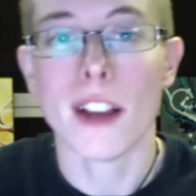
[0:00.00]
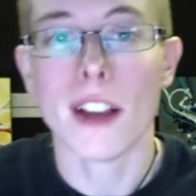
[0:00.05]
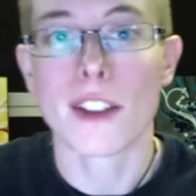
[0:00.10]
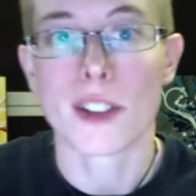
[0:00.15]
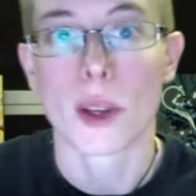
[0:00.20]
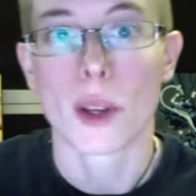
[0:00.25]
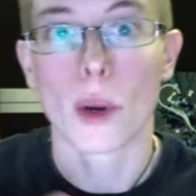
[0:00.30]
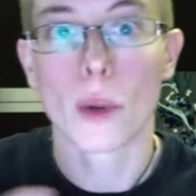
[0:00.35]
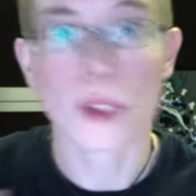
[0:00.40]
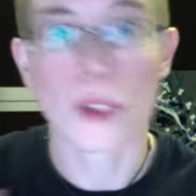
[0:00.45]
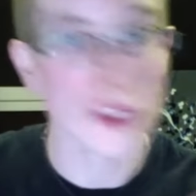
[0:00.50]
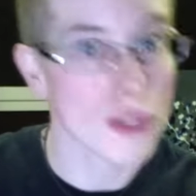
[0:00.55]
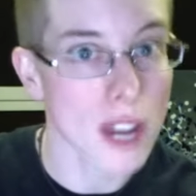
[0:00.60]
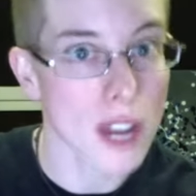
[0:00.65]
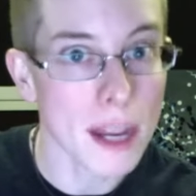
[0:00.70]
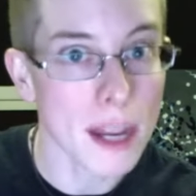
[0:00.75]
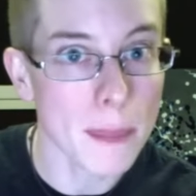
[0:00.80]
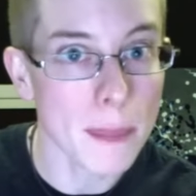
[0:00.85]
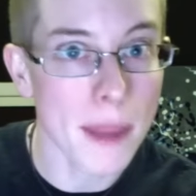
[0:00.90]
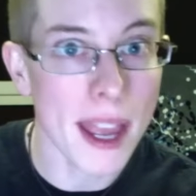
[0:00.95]
So
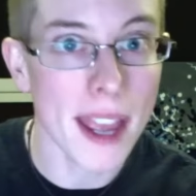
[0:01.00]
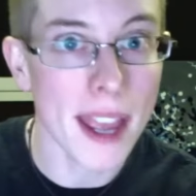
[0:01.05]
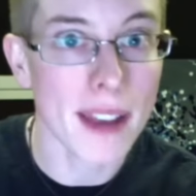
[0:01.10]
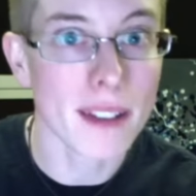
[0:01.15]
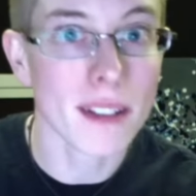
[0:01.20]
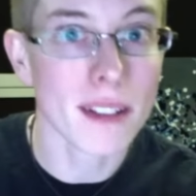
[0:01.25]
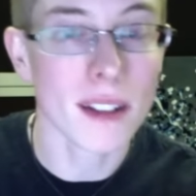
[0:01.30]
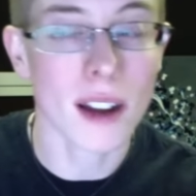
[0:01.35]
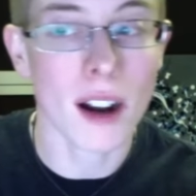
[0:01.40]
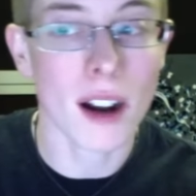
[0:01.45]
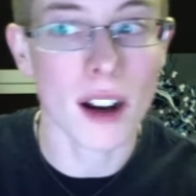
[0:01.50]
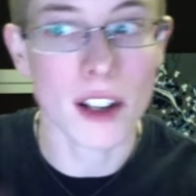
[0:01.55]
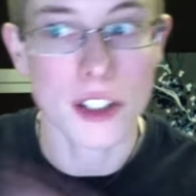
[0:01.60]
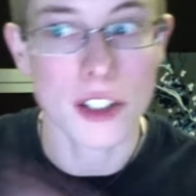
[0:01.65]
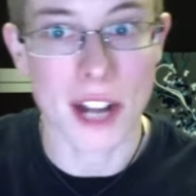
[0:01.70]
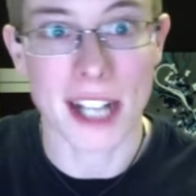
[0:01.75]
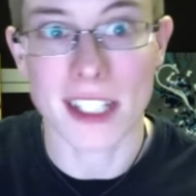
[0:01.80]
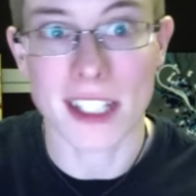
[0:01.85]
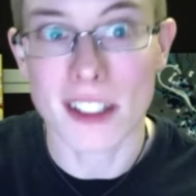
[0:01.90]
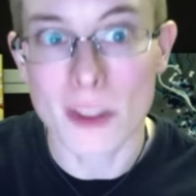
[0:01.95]
straight men are
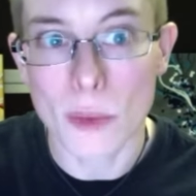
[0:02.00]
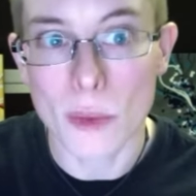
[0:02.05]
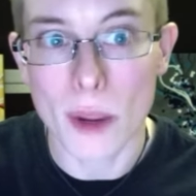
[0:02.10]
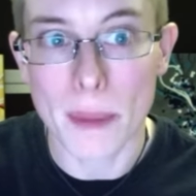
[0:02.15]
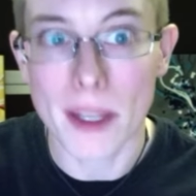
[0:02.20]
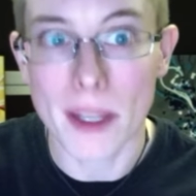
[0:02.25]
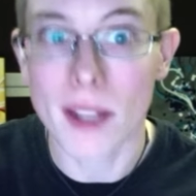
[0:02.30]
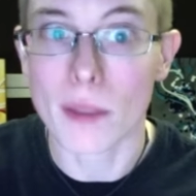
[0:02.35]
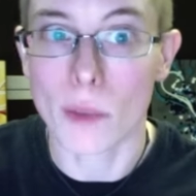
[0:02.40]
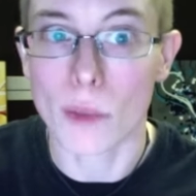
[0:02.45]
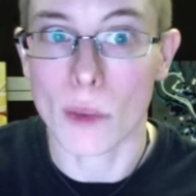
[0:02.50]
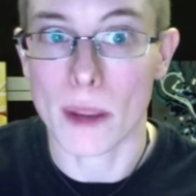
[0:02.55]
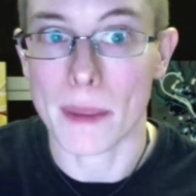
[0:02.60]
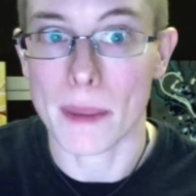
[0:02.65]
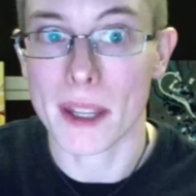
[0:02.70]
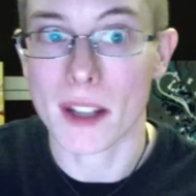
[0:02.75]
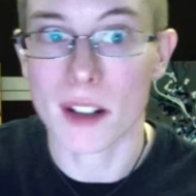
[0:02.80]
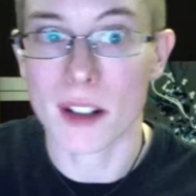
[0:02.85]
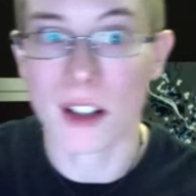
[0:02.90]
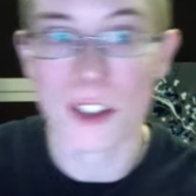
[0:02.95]
attracted to women,
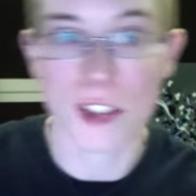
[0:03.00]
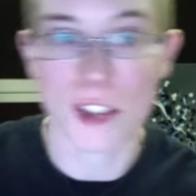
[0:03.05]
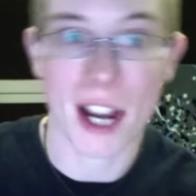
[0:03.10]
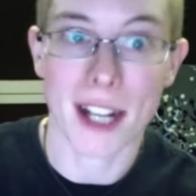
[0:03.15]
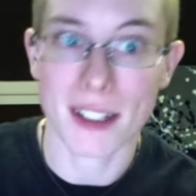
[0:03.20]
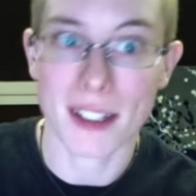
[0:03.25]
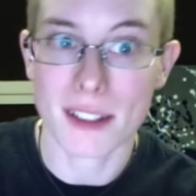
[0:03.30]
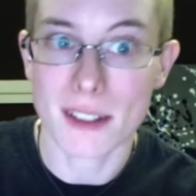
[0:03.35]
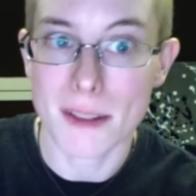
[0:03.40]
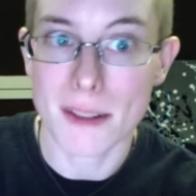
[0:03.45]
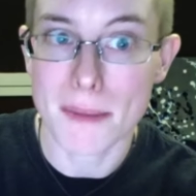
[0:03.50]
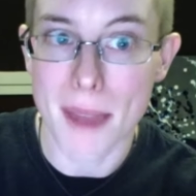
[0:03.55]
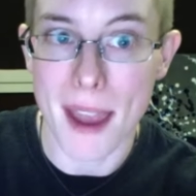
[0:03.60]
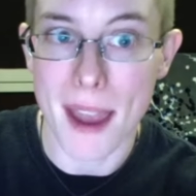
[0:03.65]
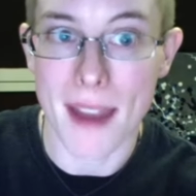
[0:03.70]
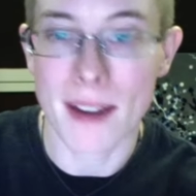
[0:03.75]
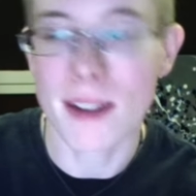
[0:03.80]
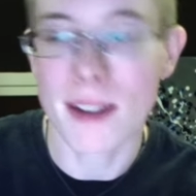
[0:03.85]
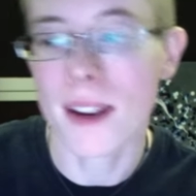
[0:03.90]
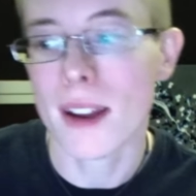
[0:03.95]
women are attracted to
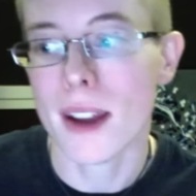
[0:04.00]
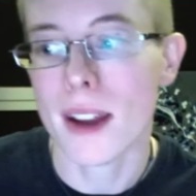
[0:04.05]
men.